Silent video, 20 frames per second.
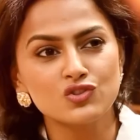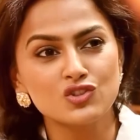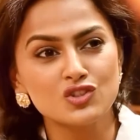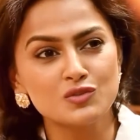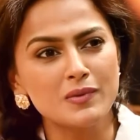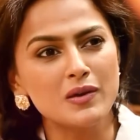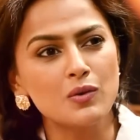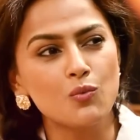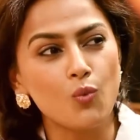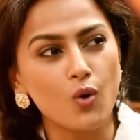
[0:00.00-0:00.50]

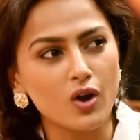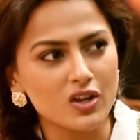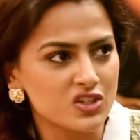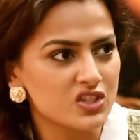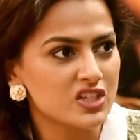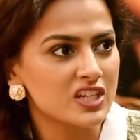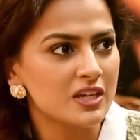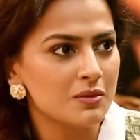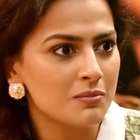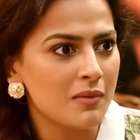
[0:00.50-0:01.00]
Just by
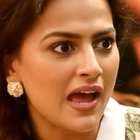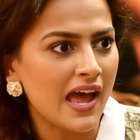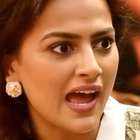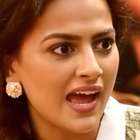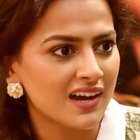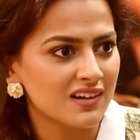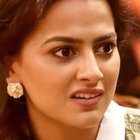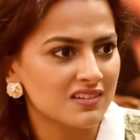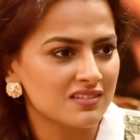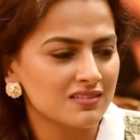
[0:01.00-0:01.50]
watching him
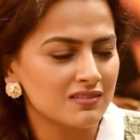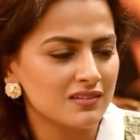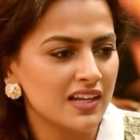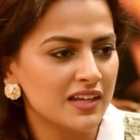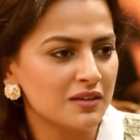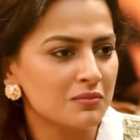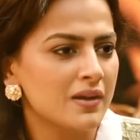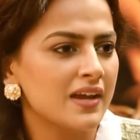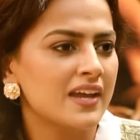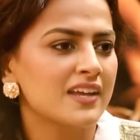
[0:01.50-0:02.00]
act,
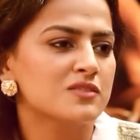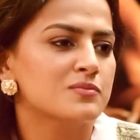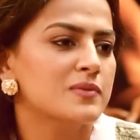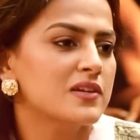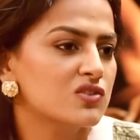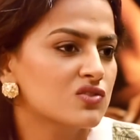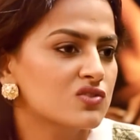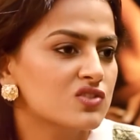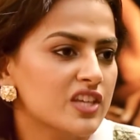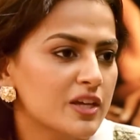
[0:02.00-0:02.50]
like, my
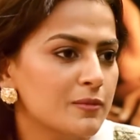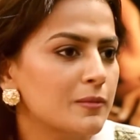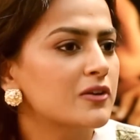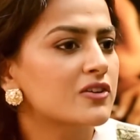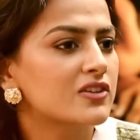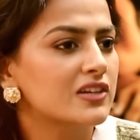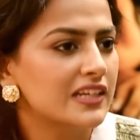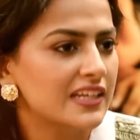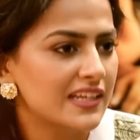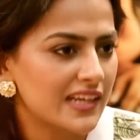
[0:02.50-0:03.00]
expressions came
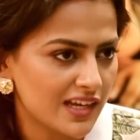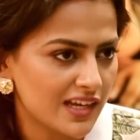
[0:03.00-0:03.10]
out really